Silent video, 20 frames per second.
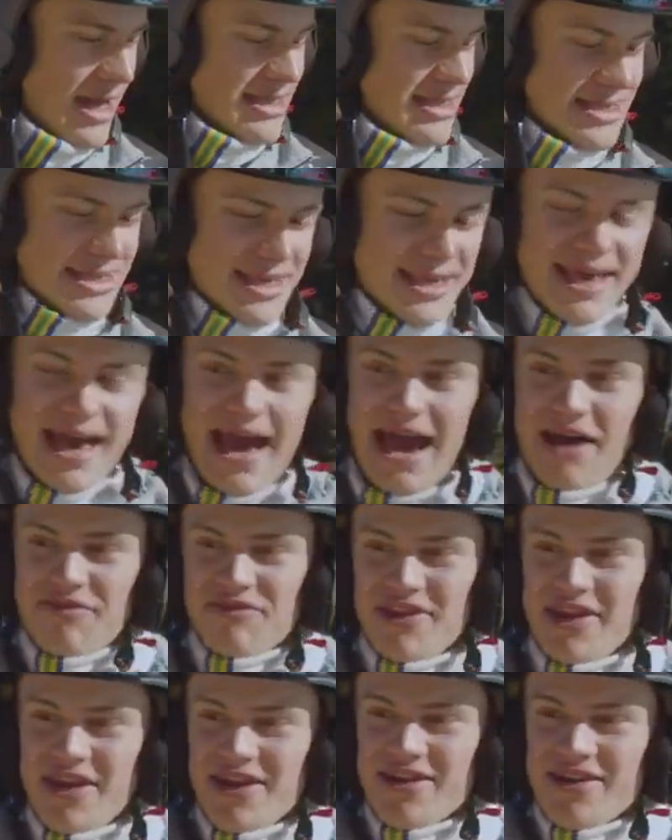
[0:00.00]
I ski
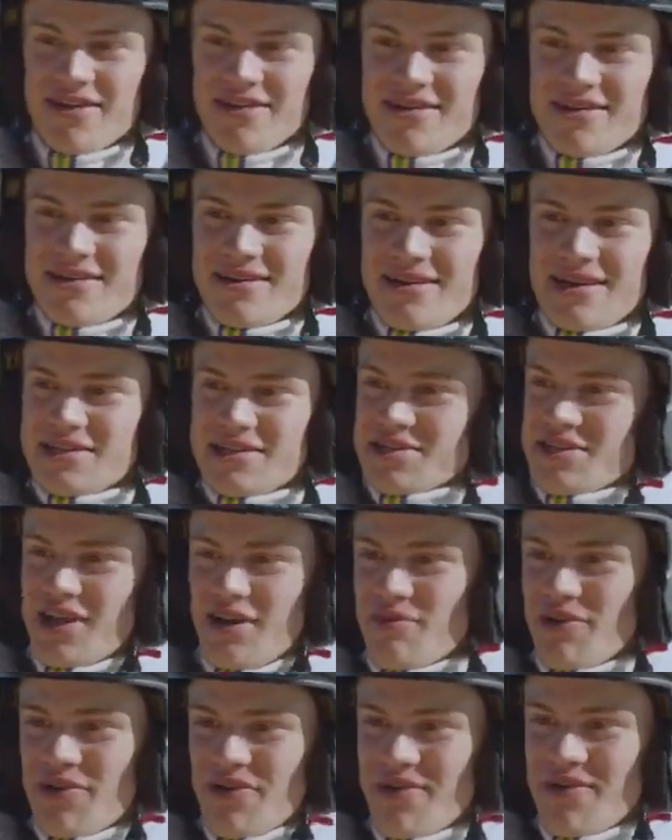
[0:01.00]
half the year. It's
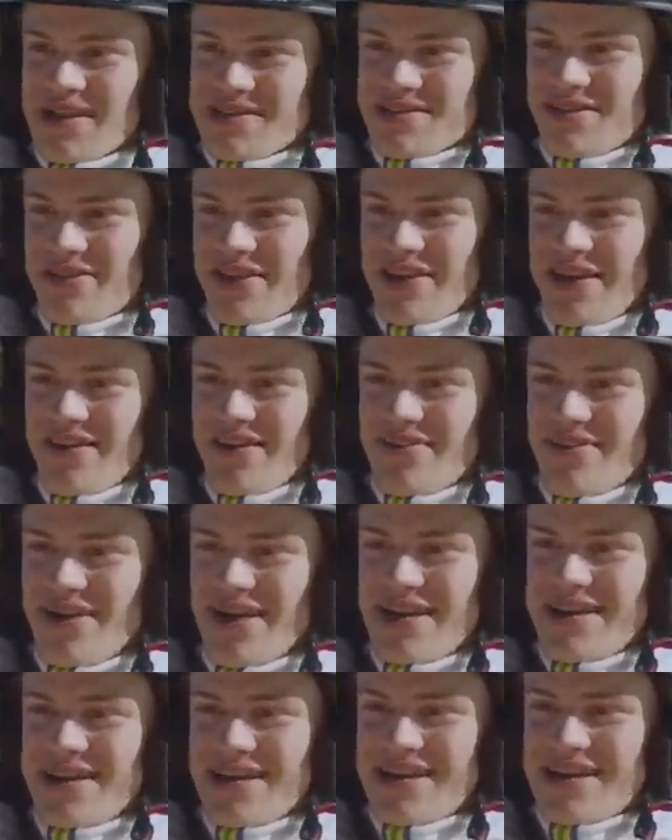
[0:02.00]
summer the rest of the year,
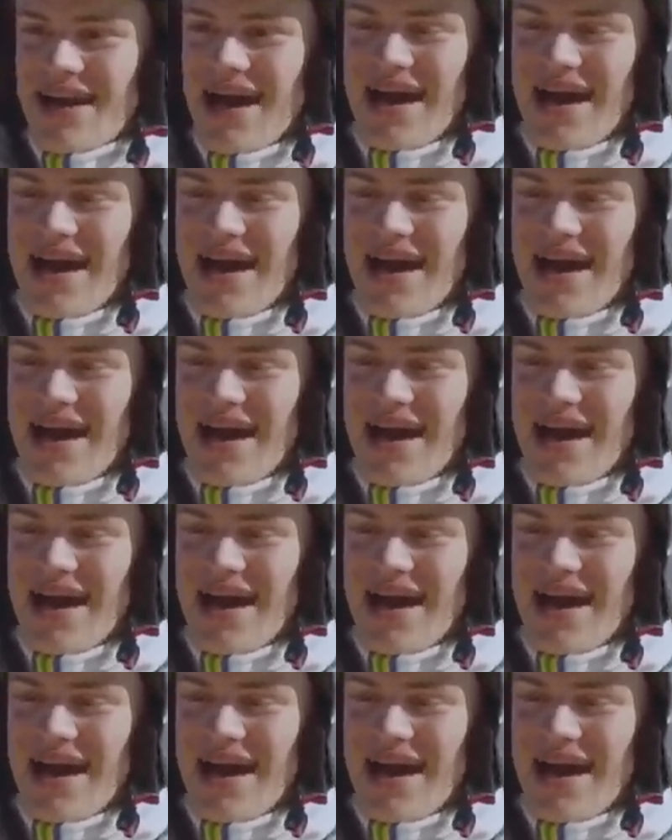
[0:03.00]
right?